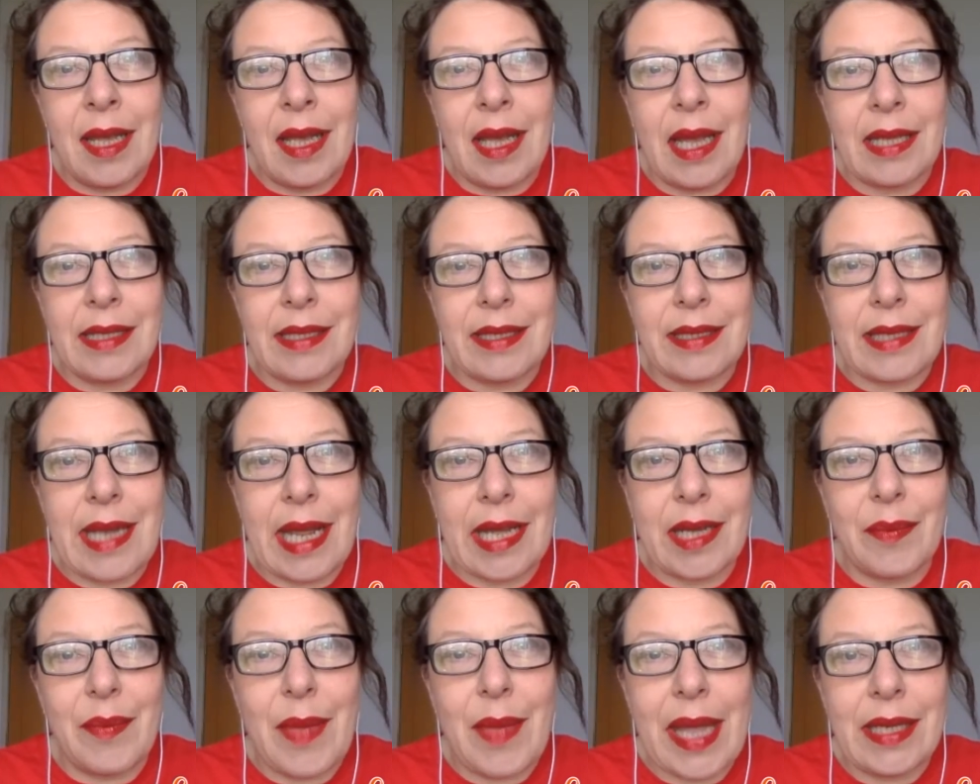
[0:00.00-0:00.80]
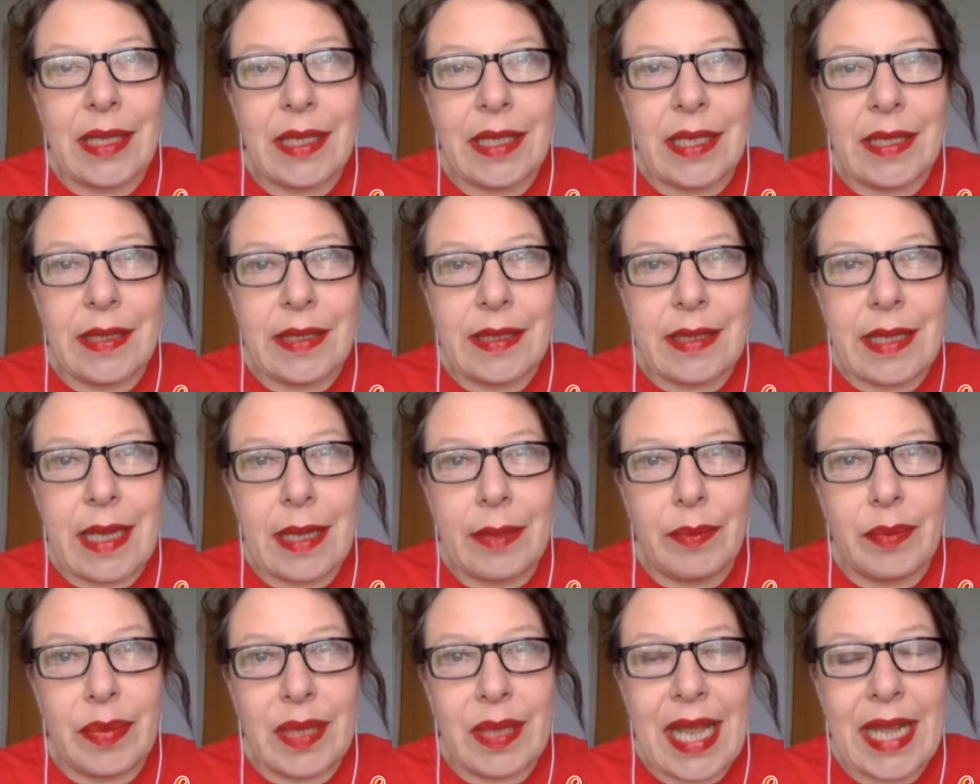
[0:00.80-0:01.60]
and stagnate in the
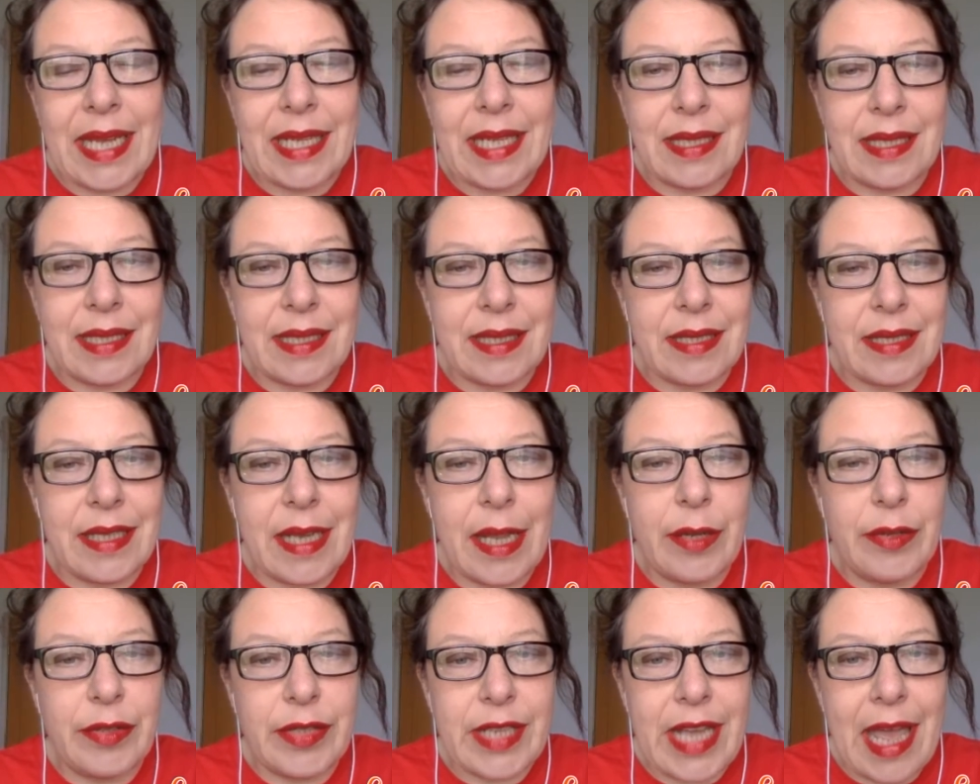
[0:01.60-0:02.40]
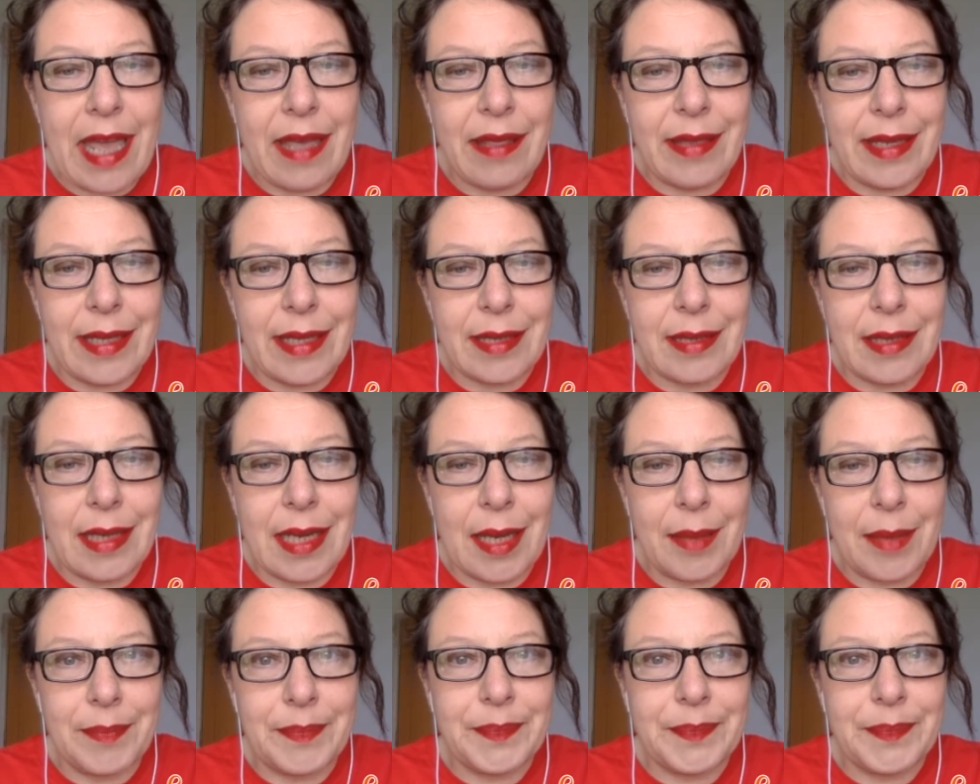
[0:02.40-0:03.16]
same place is slow death, isn't it?